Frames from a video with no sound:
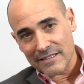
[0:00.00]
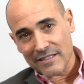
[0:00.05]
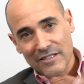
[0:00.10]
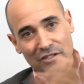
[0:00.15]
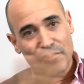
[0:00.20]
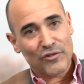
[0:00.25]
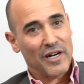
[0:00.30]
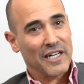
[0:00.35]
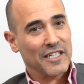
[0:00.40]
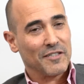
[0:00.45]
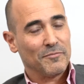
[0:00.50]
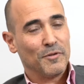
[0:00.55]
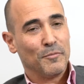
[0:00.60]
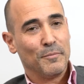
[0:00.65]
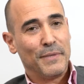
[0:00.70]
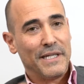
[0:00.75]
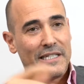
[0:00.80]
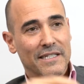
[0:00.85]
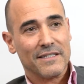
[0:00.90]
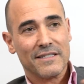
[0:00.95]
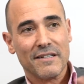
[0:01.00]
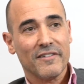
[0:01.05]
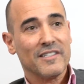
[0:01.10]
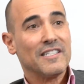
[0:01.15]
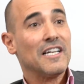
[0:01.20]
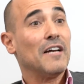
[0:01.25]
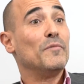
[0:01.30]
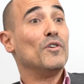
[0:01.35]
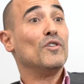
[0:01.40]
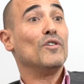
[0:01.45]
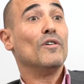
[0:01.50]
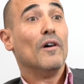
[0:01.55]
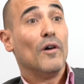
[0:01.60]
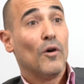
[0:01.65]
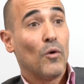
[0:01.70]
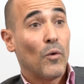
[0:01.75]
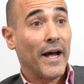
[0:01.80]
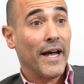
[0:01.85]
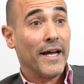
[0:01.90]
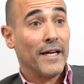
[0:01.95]
incredible, because every time you go
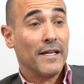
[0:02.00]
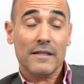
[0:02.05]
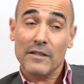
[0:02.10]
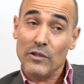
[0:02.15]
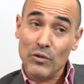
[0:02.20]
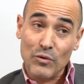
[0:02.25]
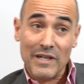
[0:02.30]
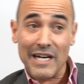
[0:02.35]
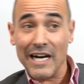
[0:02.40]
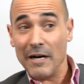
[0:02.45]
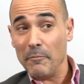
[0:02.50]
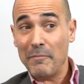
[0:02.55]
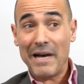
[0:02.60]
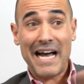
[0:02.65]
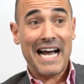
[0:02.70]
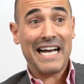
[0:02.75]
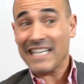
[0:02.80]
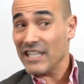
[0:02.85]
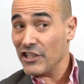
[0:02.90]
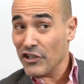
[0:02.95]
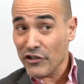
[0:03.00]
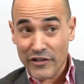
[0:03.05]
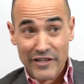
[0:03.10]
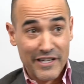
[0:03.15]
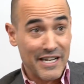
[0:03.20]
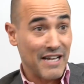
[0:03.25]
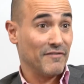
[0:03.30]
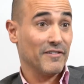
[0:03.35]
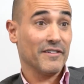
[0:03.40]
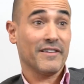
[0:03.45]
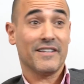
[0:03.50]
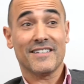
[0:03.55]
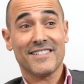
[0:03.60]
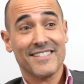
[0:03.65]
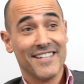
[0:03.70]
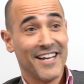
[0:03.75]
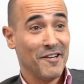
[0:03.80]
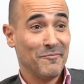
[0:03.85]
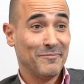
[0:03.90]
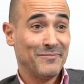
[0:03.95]
away, you come back and you're never the
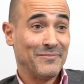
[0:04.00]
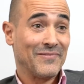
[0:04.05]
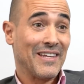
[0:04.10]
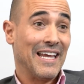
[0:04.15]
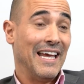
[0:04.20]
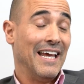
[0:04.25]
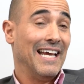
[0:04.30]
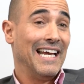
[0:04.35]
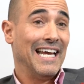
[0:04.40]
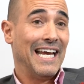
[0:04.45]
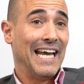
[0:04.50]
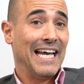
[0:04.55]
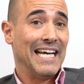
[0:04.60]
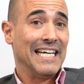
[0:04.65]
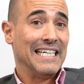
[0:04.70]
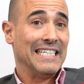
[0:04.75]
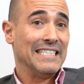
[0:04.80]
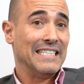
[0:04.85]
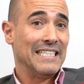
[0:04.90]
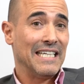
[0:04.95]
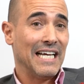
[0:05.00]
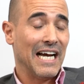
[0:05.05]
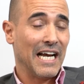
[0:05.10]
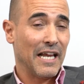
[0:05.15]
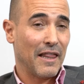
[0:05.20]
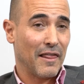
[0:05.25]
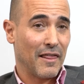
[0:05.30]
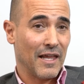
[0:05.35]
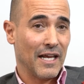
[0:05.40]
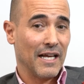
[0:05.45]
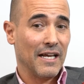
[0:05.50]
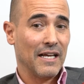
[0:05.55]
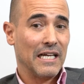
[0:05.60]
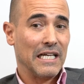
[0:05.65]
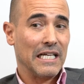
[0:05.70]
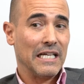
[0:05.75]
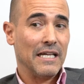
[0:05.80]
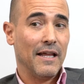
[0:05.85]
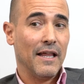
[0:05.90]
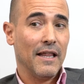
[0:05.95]
same. And I think
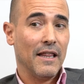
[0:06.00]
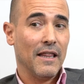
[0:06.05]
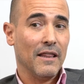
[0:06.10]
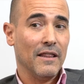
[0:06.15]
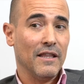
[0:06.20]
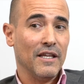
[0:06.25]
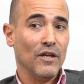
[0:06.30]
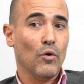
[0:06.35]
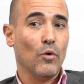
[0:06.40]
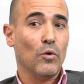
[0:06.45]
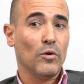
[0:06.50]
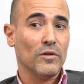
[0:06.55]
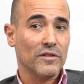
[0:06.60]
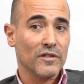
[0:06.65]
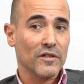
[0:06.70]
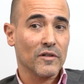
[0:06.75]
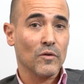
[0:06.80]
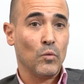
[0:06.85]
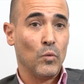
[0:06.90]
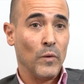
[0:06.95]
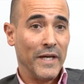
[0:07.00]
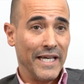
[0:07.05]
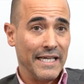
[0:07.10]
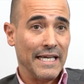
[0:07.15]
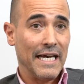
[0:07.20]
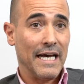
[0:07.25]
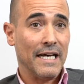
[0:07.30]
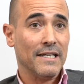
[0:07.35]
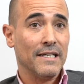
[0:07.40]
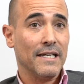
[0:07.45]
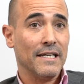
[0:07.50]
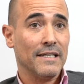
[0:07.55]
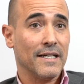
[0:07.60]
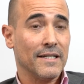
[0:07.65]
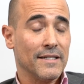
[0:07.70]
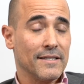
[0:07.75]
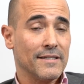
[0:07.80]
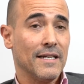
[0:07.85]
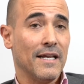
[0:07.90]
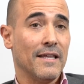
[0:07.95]
the older we get, and I
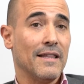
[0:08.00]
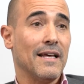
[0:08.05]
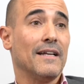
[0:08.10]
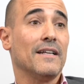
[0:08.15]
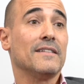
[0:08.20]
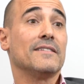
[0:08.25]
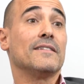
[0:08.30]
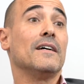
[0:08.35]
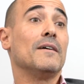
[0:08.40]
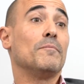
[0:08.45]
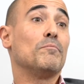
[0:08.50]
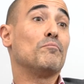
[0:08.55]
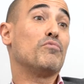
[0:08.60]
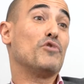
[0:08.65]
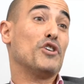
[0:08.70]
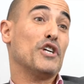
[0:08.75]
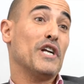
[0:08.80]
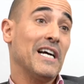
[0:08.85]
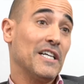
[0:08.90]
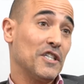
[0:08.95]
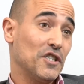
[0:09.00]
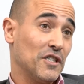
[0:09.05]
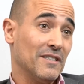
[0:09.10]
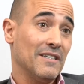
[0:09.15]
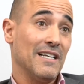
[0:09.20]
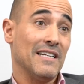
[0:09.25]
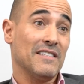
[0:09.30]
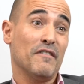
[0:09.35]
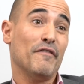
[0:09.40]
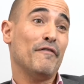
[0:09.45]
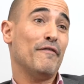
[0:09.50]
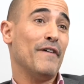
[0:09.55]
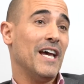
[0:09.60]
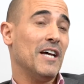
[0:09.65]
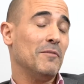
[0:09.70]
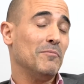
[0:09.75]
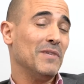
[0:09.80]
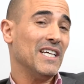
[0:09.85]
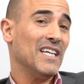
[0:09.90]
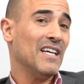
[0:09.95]
say that as a production, as a
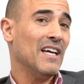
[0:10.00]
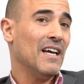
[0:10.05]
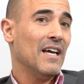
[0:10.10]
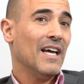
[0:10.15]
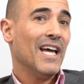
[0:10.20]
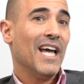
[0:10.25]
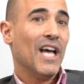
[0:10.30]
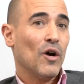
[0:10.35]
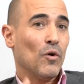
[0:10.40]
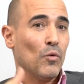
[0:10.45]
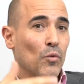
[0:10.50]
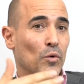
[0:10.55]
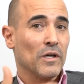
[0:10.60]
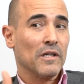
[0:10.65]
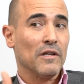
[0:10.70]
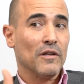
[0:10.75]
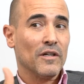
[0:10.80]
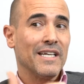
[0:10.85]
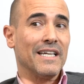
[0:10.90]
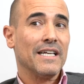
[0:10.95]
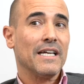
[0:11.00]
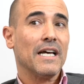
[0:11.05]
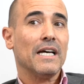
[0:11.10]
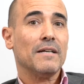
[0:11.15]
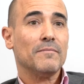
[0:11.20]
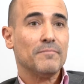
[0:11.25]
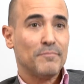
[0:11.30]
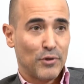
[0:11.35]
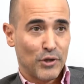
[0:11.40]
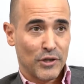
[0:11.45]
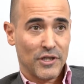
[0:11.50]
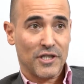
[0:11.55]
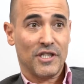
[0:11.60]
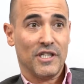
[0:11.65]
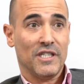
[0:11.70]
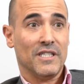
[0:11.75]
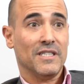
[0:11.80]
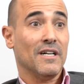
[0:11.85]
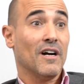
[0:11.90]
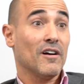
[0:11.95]
family, we're looking at
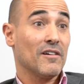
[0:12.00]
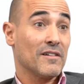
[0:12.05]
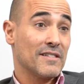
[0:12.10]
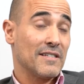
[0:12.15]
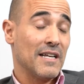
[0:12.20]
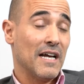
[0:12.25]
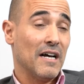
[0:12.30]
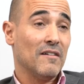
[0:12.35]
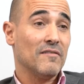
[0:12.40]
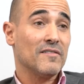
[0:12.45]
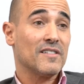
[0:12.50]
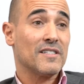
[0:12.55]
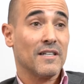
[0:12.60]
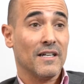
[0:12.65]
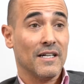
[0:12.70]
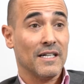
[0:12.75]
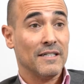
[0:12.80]
pushing ourselves,